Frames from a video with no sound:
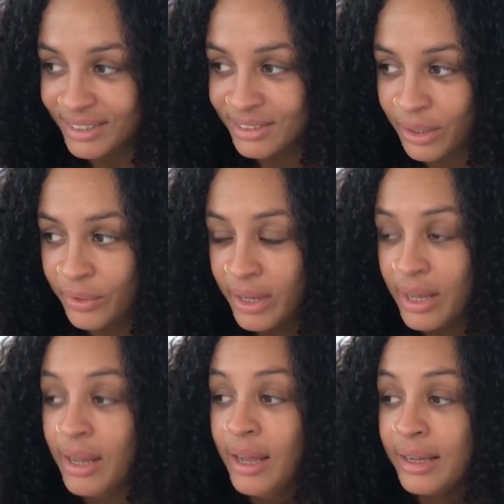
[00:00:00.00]
So
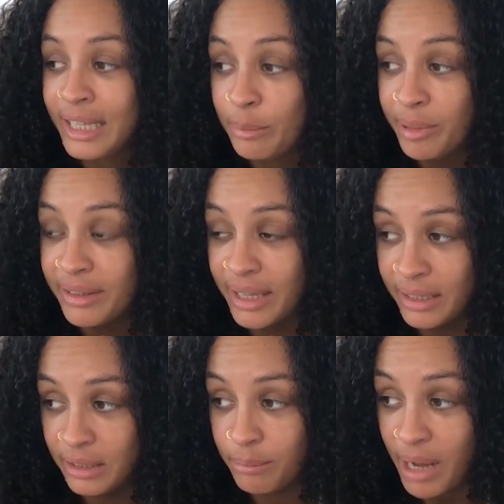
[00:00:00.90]
keeping that
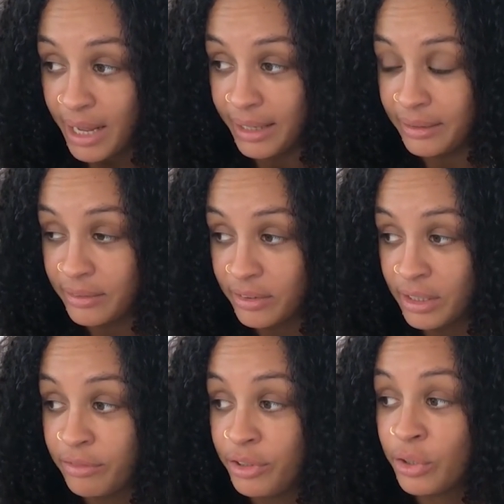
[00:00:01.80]
in mind,
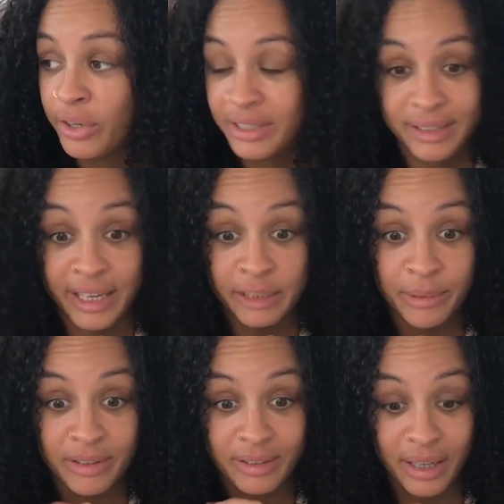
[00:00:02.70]
if your
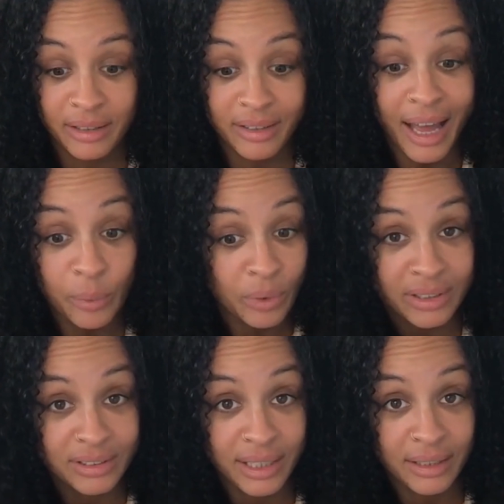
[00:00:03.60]
excitement says, I want
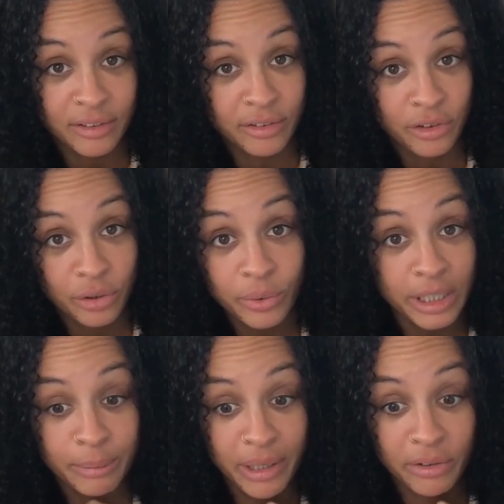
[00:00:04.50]
to send 2
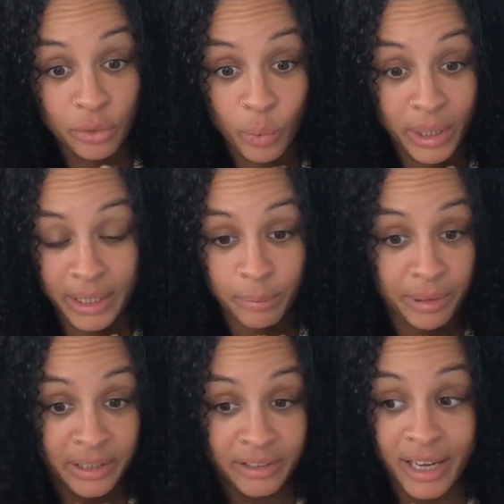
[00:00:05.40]
emails a week
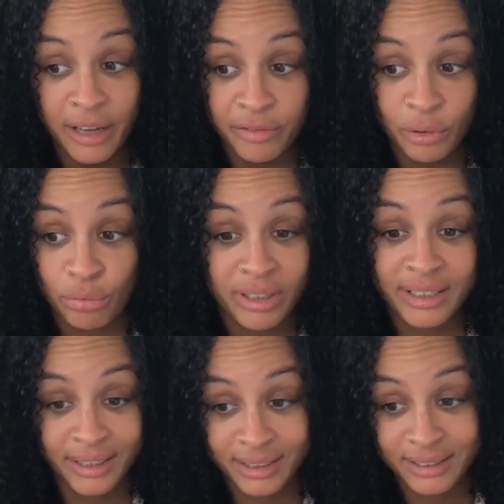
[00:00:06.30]
because I feel
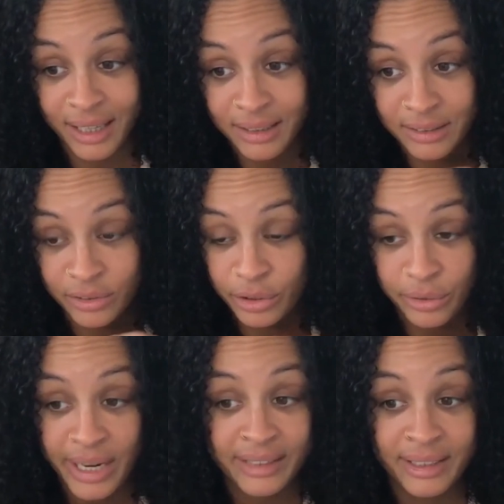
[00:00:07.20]
really excited to
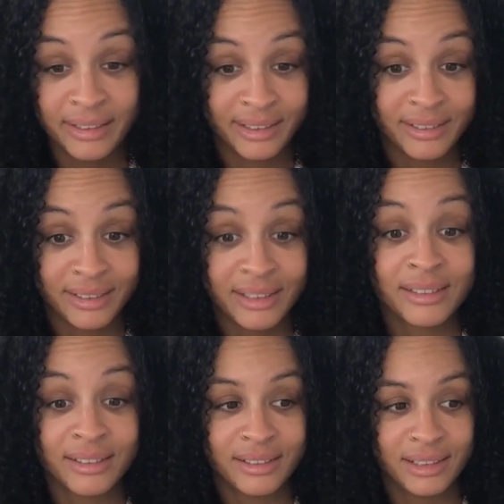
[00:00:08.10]
create that
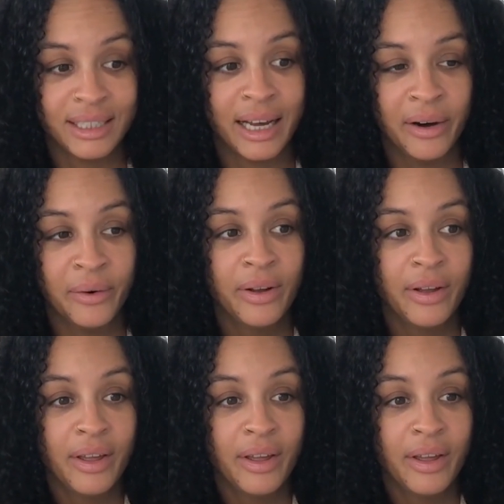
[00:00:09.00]
consistency now,